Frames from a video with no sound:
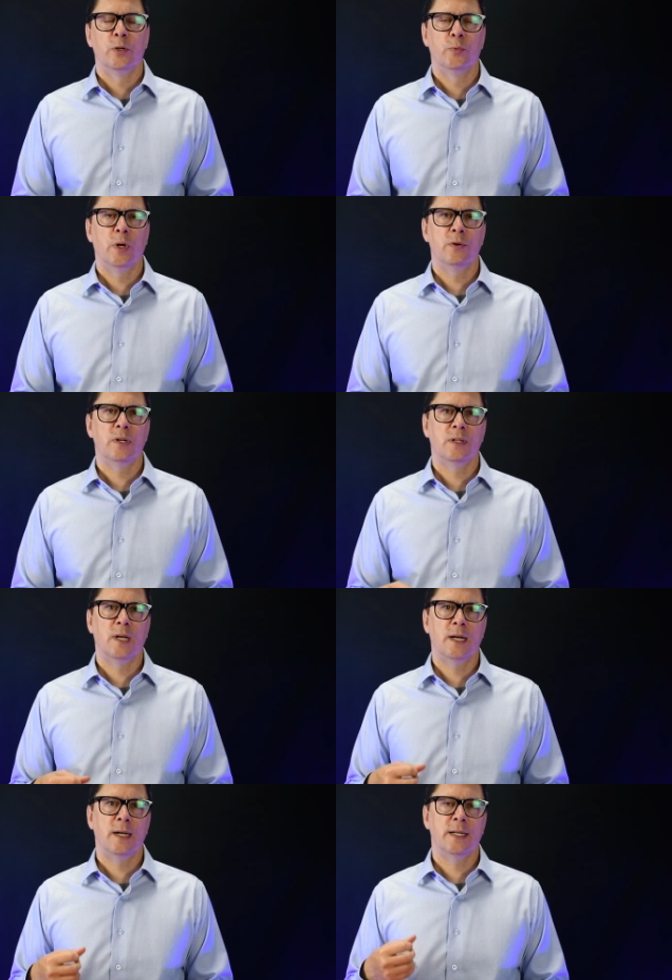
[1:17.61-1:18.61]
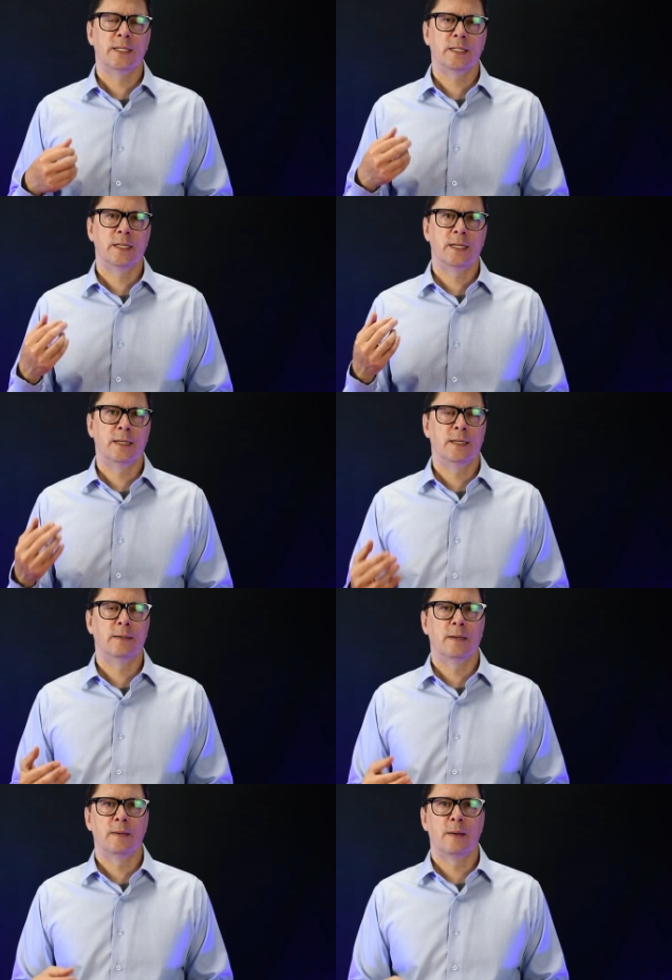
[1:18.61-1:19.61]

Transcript: who wrote a lot in